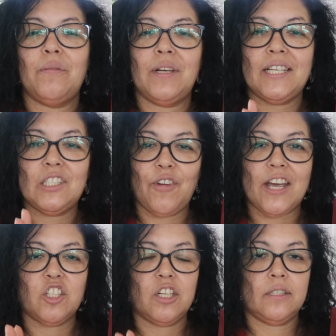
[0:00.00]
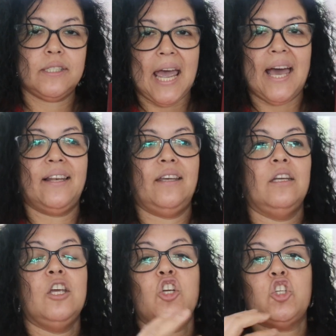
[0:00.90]
from Liz Fashion and
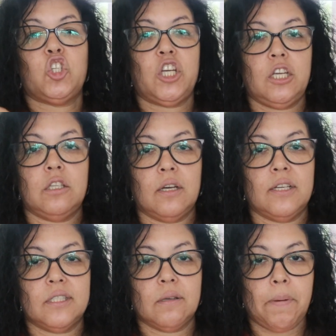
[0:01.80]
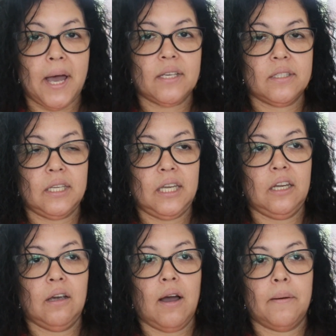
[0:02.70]
Talent. She does the
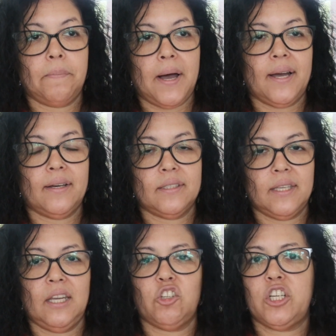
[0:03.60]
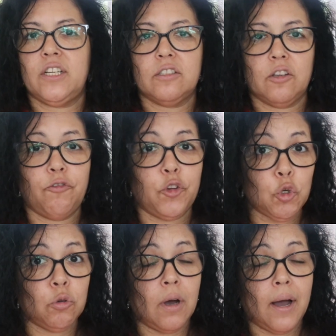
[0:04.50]
boxy unboxing. Um, she does a
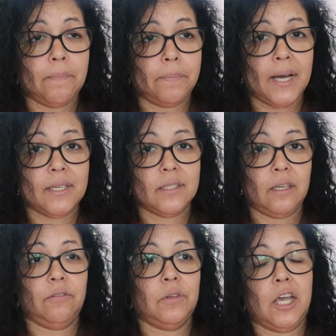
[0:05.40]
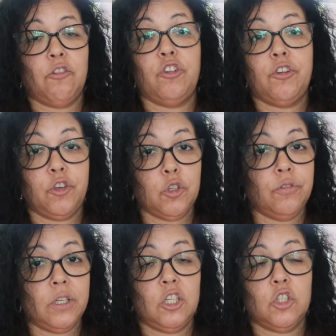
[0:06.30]
few unboxing um, and review
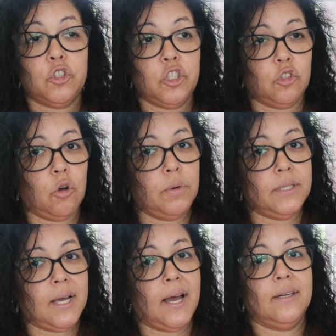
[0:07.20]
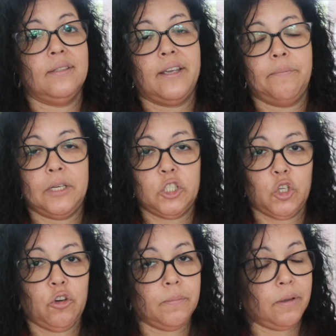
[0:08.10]
videos. She's always honest. I
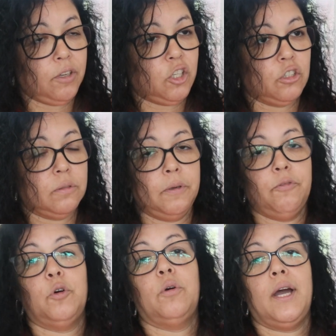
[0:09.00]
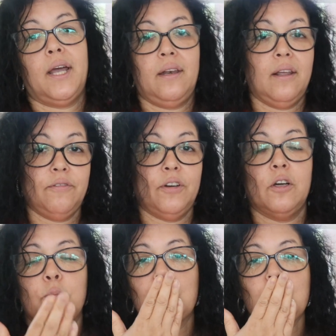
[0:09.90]
mentioned her in my videos before. I love
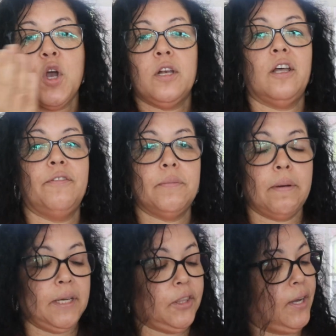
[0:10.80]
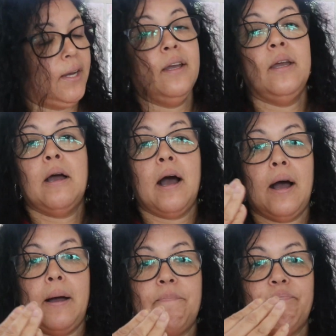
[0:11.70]
her. Love you, mamita.
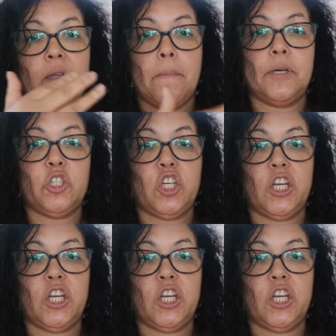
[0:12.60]
Um, but